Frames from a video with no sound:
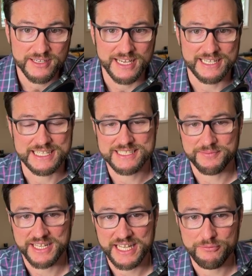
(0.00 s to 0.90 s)
And that's
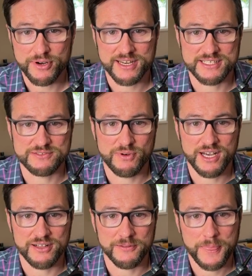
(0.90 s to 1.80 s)
something he wanted as
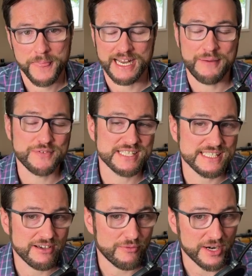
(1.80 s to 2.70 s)
well. I
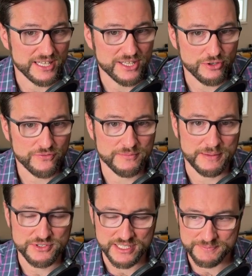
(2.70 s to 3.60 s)
emphasized how I wanted to learn from
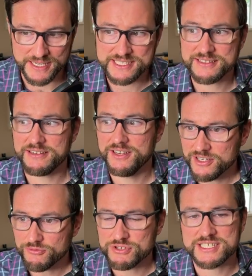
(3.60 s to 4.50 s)
them. So I was basically
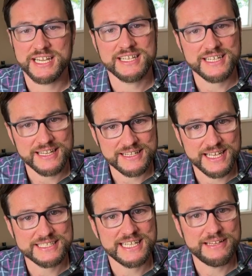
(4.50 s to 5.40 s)
reciting a lot of the
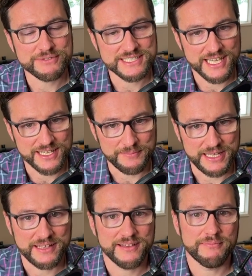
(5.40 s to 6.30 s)
things he was telling
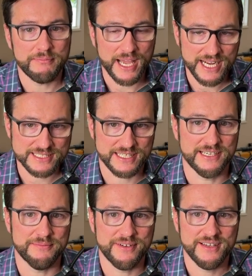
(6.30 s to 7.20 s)
me back to
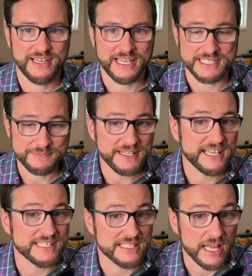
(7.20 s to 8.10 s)
him and
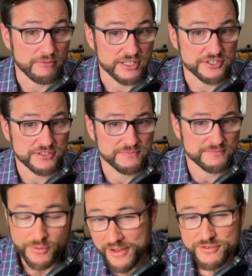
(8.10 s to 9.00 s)
speaking his language.
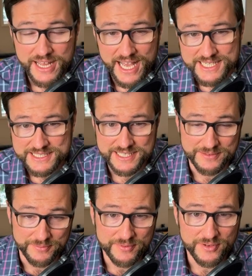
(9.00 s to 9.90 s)
After I asked
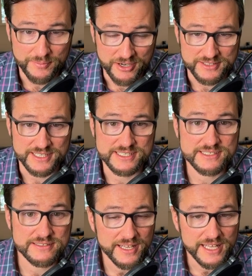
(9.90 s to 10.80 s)
him about
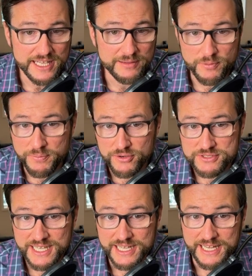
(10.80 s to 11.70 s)
this, he
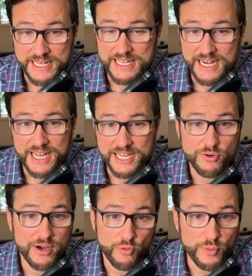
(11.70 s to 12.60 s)
proposed that he and I
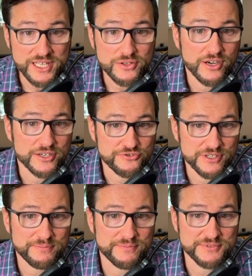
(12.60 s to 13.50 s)
go on a week-long
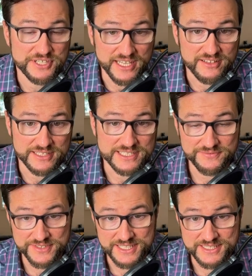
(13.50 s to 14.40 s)
trip to England to
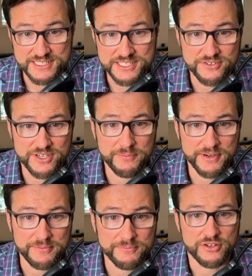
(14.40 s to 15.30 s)
visit the sister
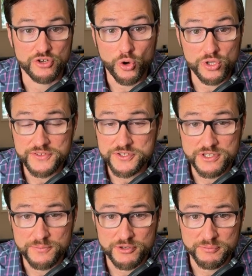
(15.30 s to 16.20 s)
company. The goal of the
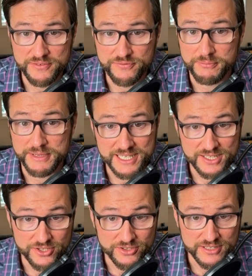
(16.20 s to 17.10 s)
trip would be for me to
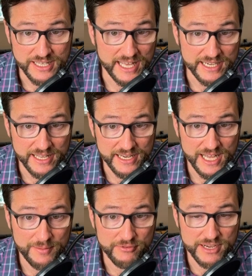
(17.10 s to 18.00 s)
learn the end-to-end
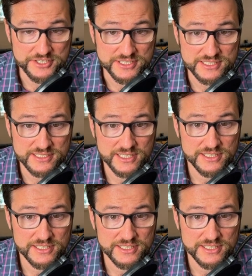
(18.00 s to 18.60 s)
operations.